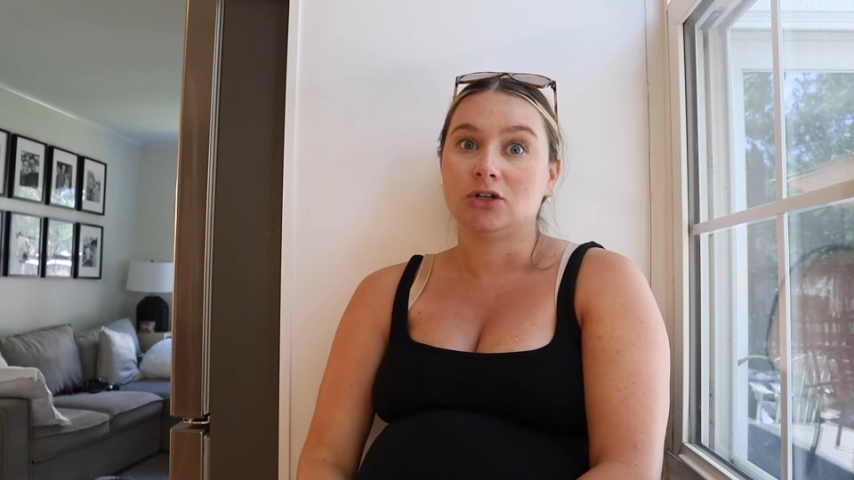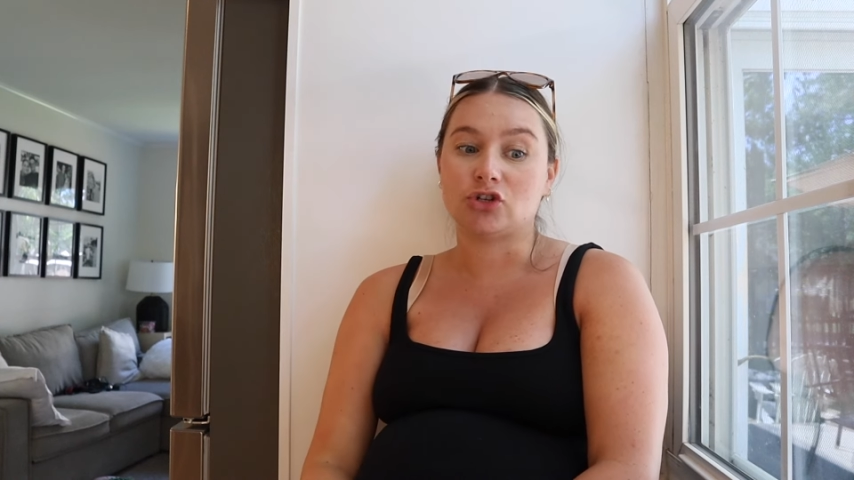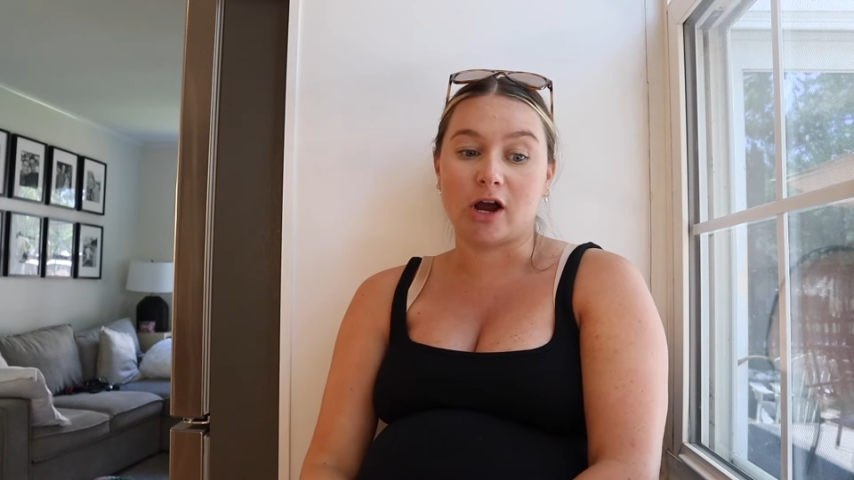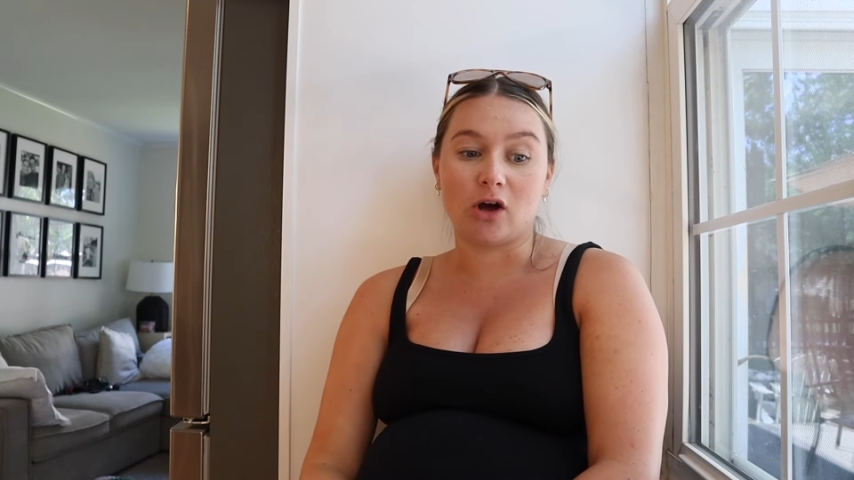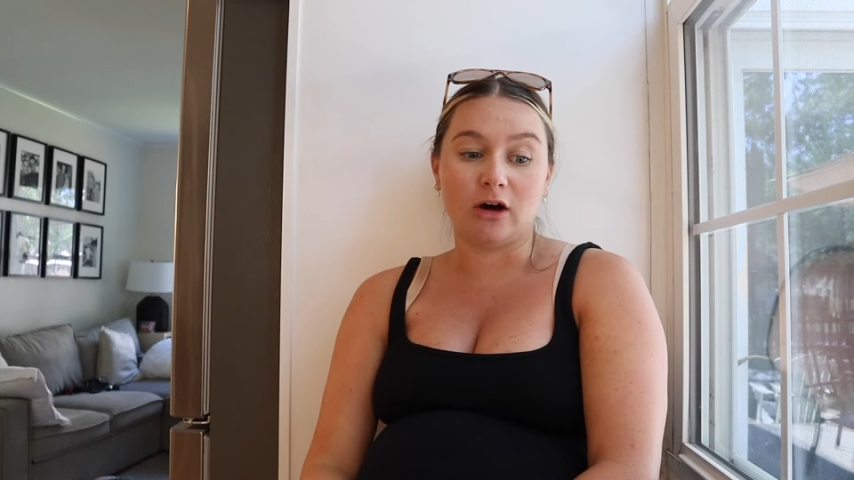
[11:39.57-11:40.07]

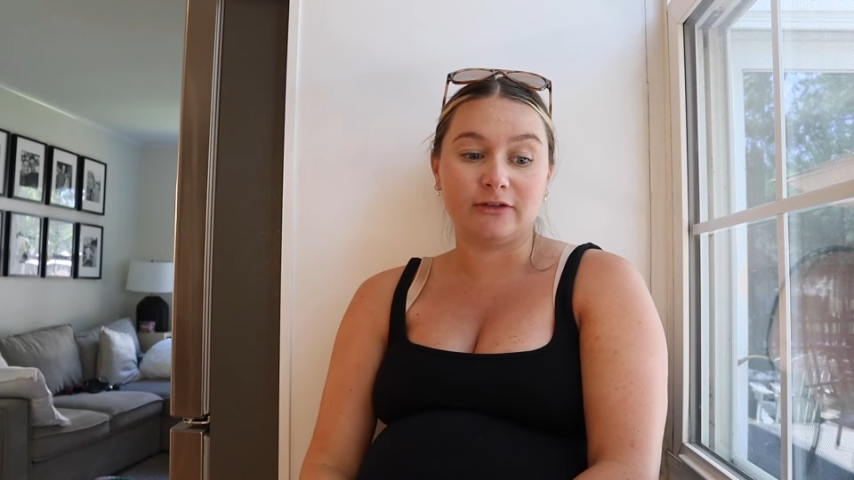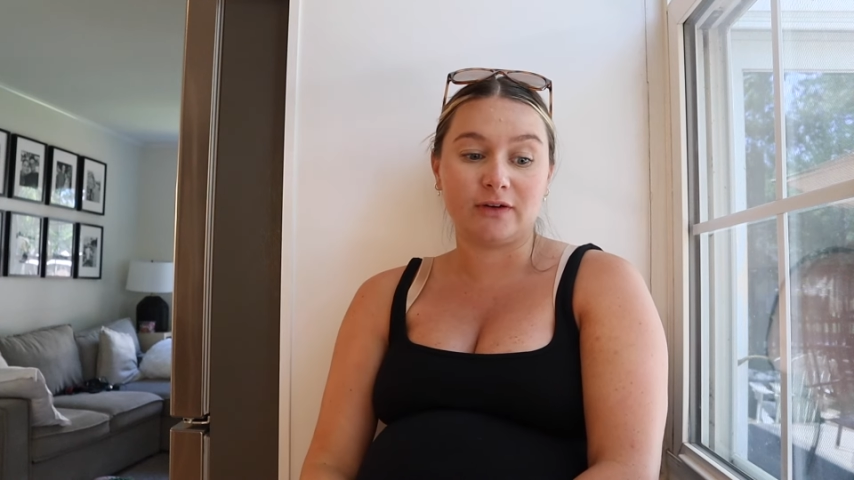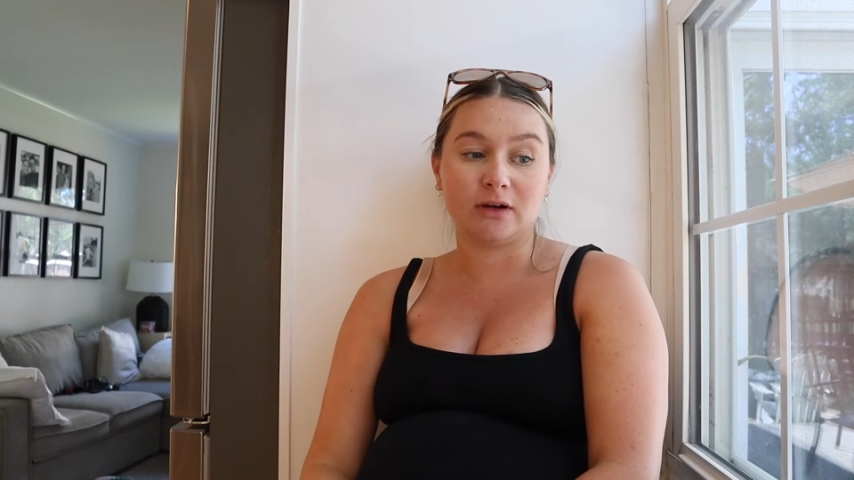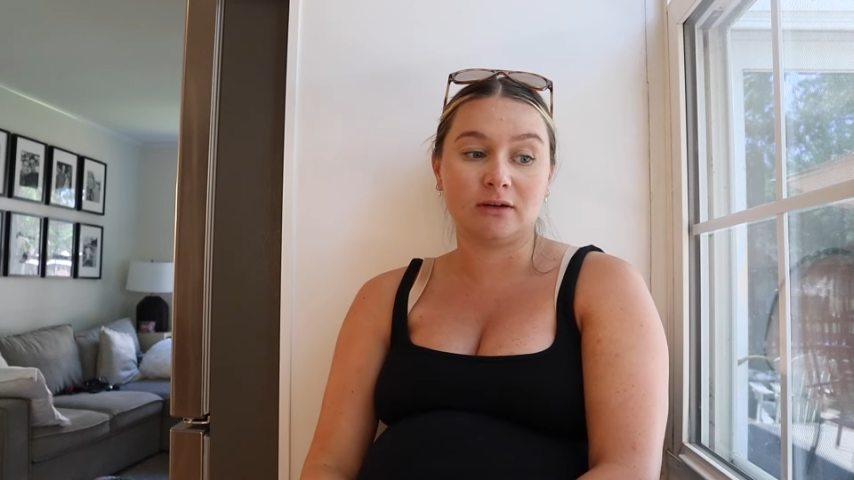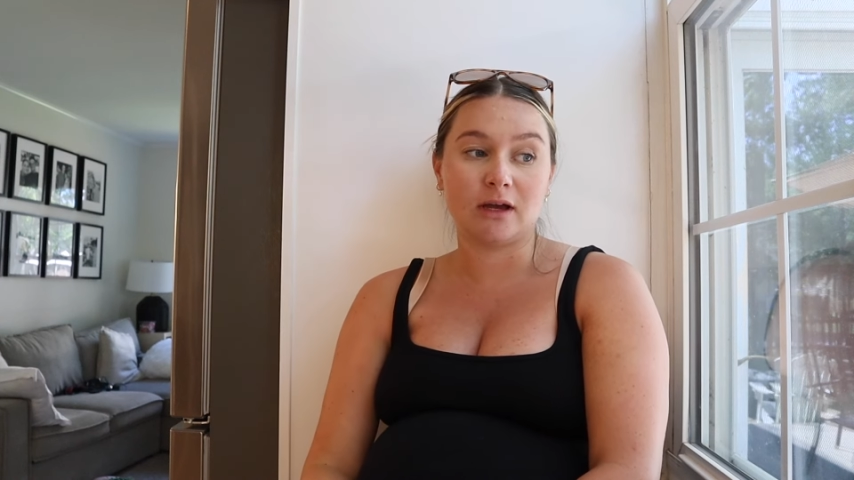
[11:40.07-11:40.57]
dry off,
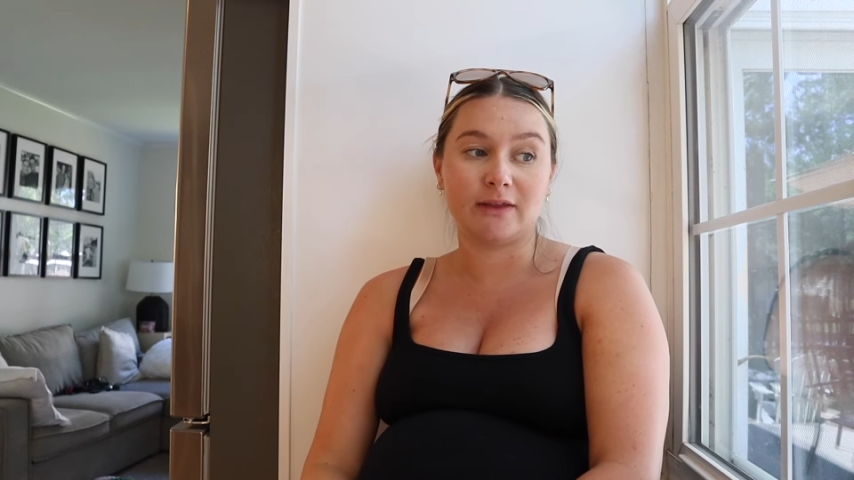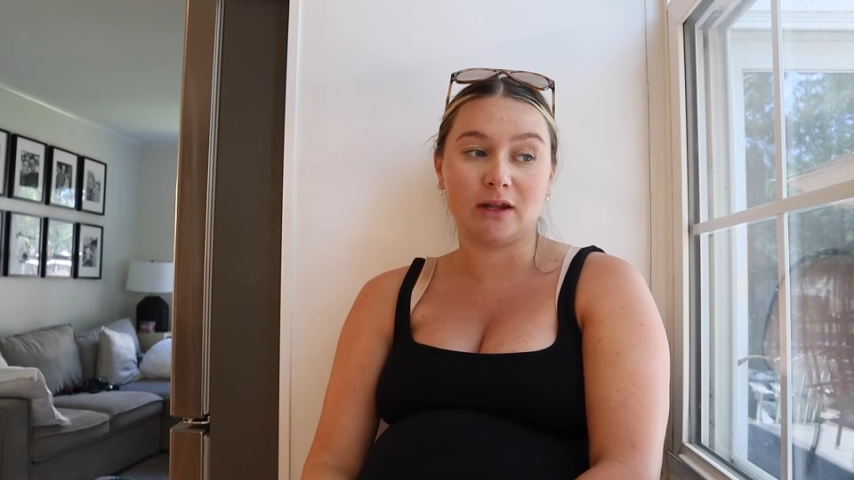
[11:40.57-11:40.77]
and